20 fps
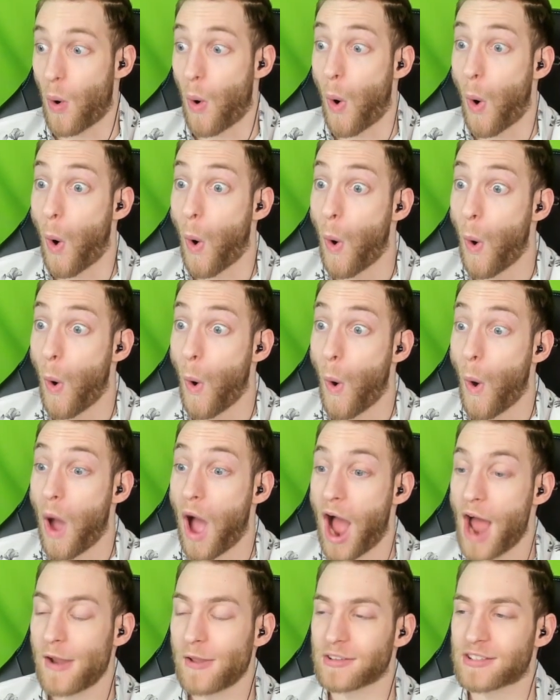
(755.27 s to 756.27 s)

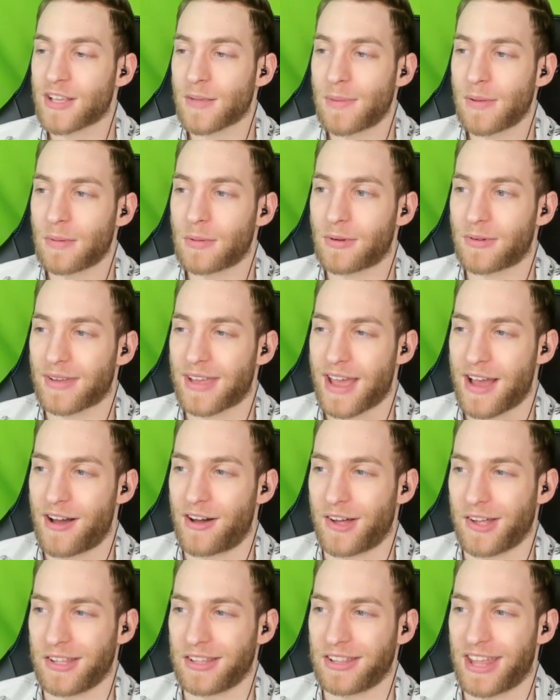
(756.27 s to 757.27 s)
Oh, I know some people don't shit.
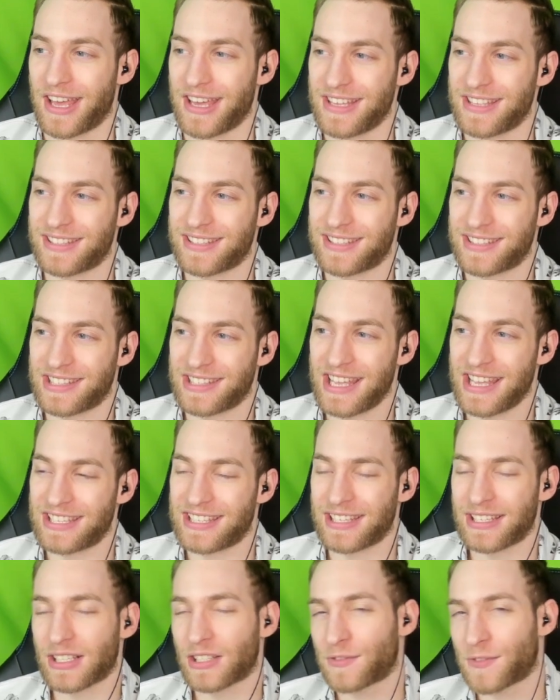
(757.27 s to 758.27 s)
count, like...
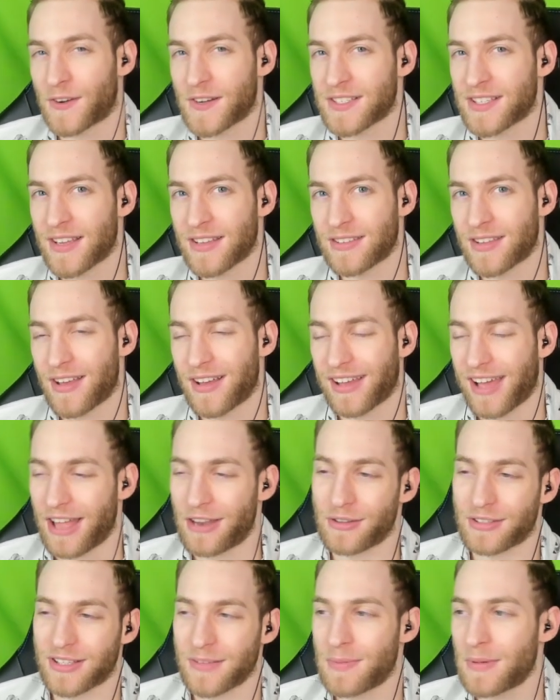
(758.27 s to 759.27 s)
Is this his first Nuzlocke? I
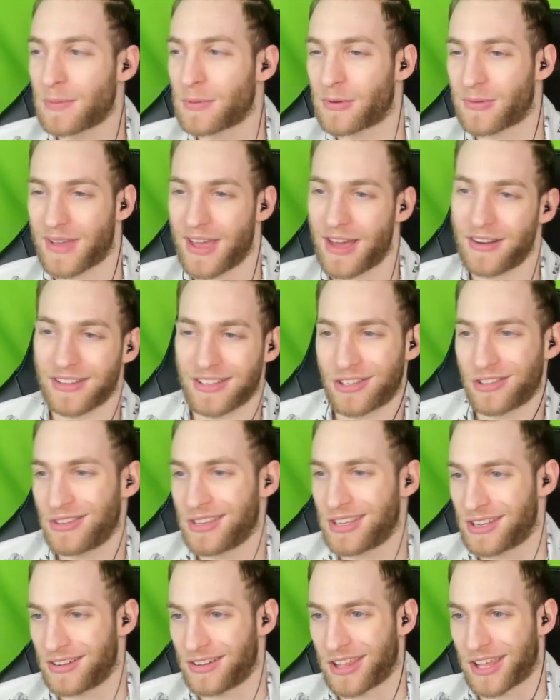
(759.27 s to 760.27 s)
know some people don't count until you
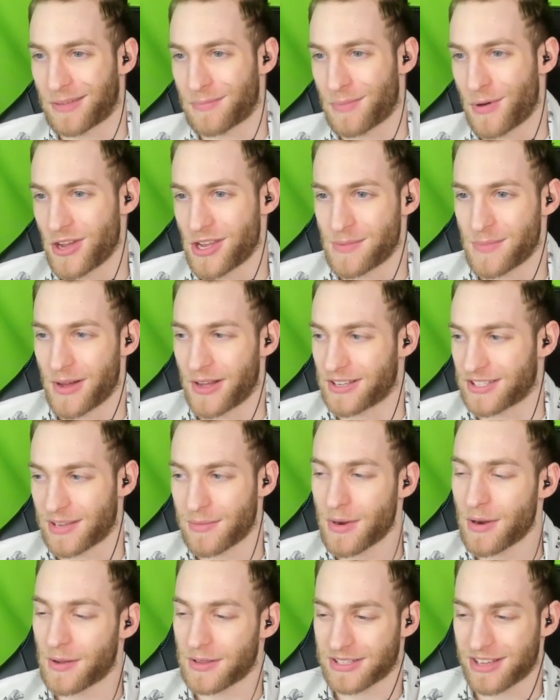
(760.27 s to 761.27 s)
get, like, Pokeballs. Dude, okay, I
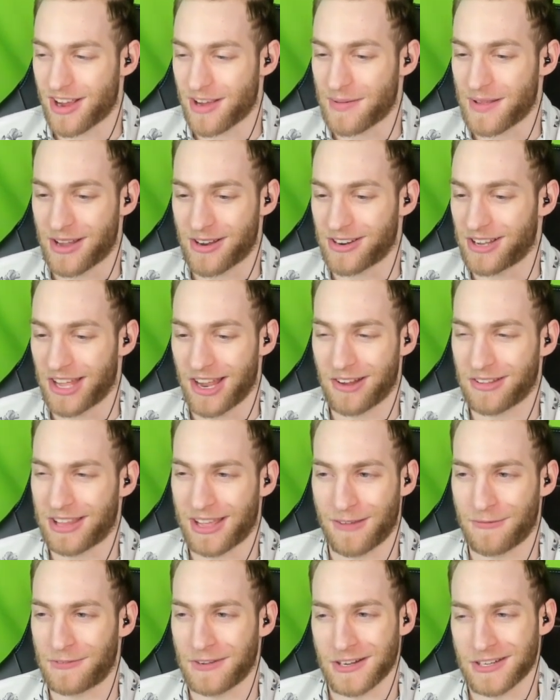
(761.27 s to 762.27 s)
remember I was talking about that earlier. I don't
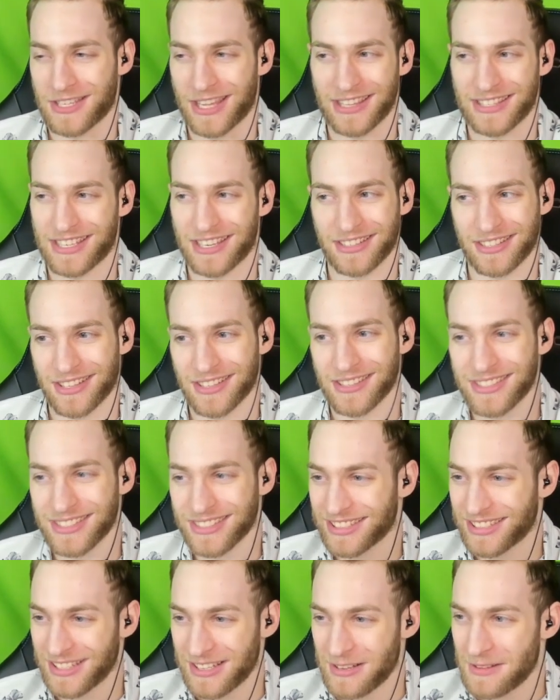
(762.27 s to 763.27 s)
think I finished that sentence.
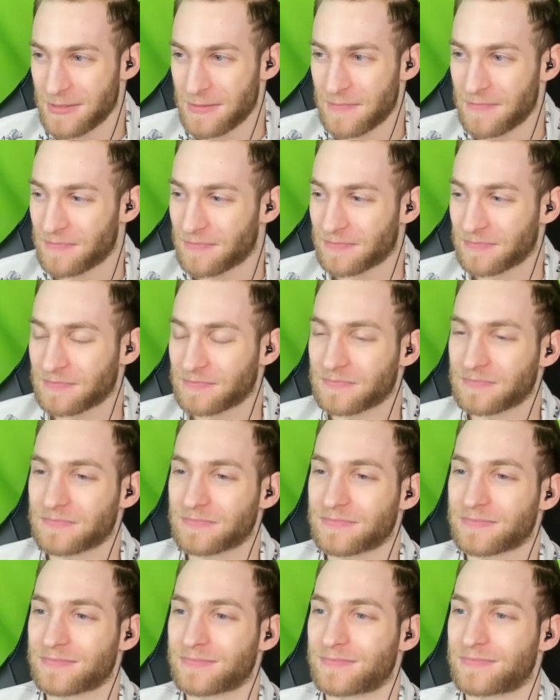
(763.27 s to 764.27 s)
Do not, do not let it all end like
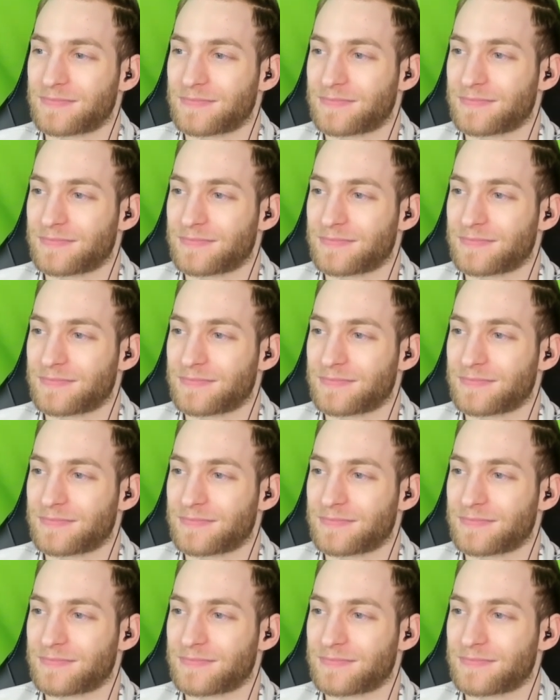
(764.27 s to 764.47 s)
this.